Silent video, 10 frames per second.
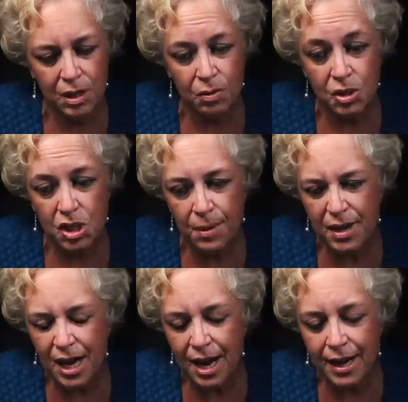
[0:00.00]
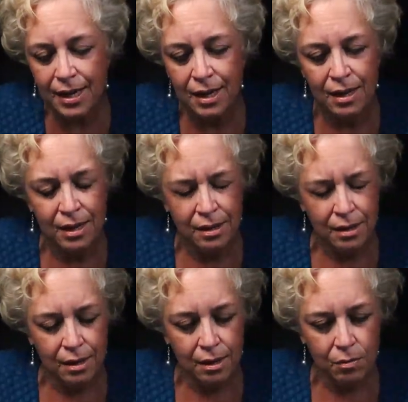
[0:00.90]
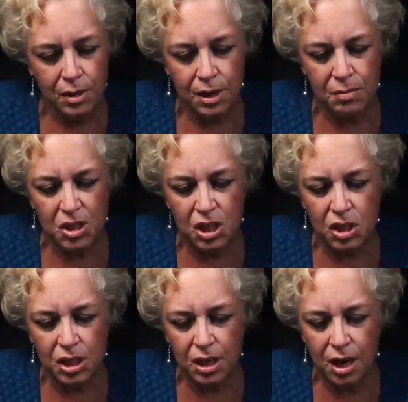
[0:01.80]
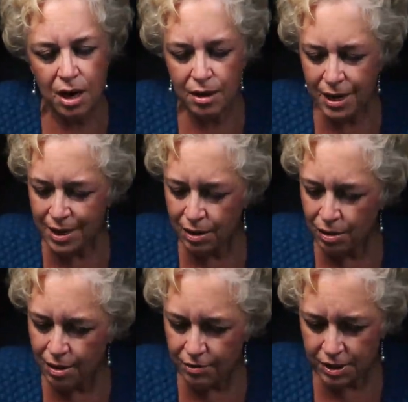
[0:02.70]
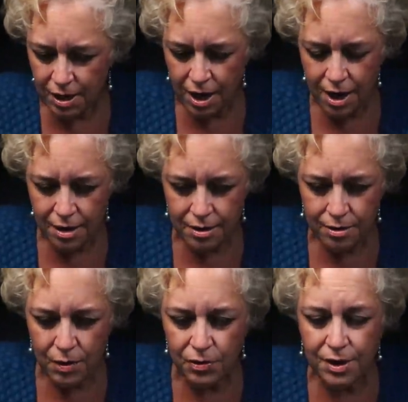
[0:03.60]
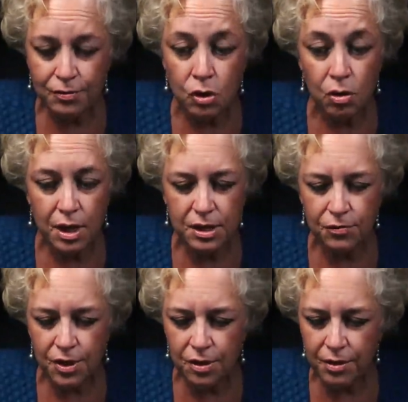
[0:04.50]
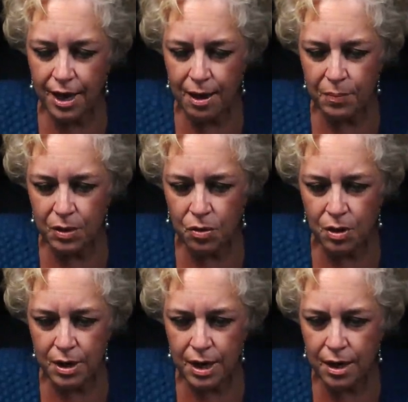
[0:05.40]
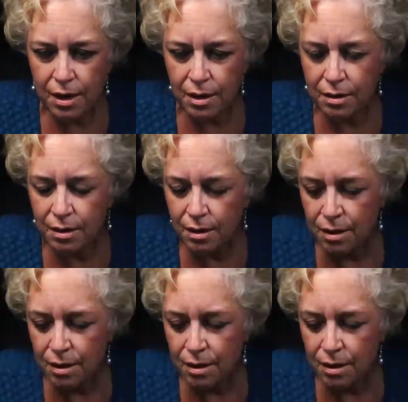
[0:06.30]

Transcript: dealing with a Gemini, uh, with the Magician card and the Lover's card. We also have Taurus, Virgo, Capricorn here.